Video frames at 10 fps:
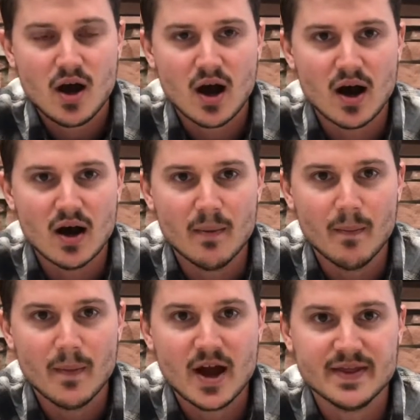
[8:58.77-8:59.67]

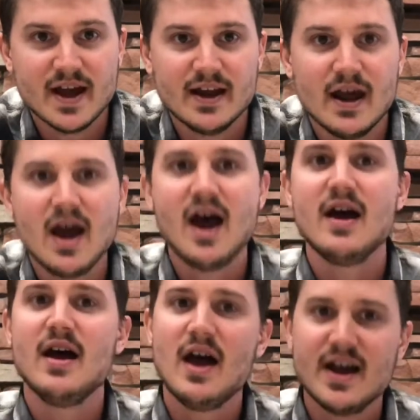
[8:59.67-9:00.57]
And then
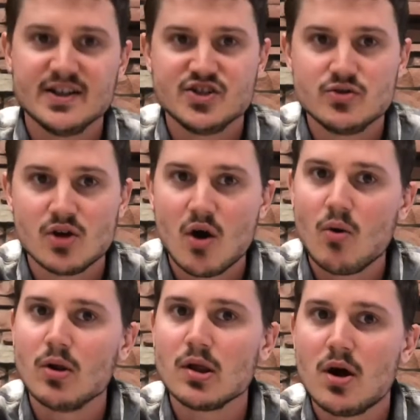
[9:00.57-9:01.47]
as you go
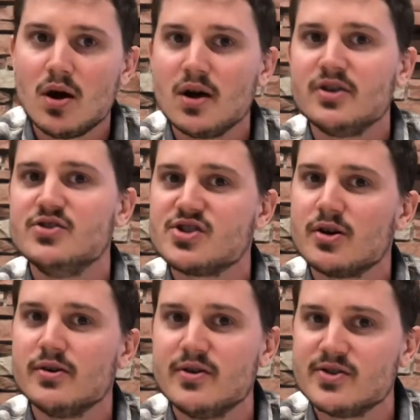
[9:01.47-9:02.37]
along, you
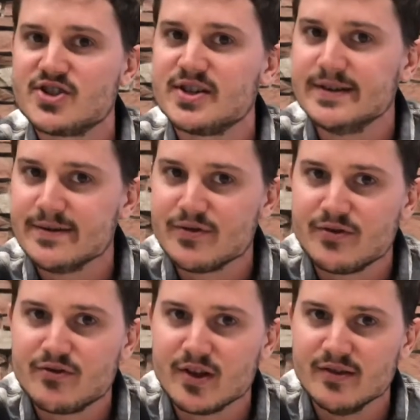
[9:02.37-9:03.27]
start noticing
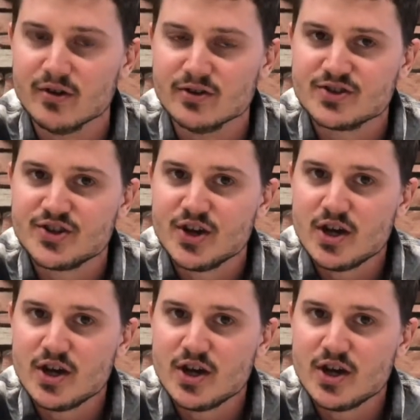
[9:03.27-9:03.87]
different flavors